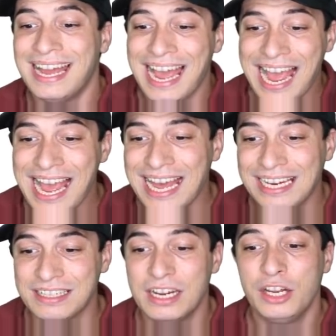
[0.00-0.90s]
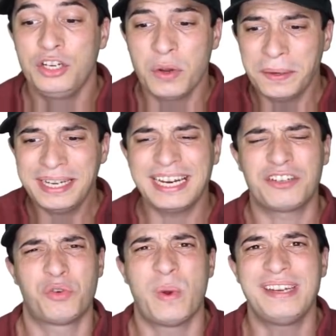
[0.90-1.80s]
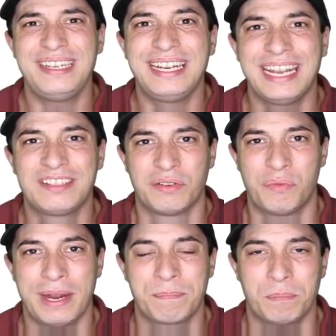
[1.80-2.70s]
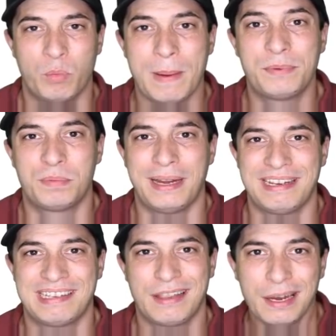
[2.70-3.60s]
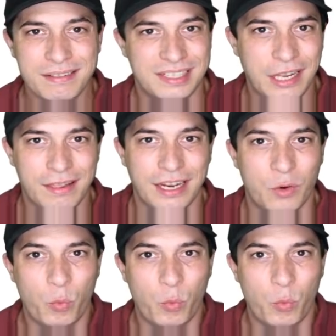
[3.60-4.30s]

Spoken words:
and you only get 20 gigs of web space. That's nothing.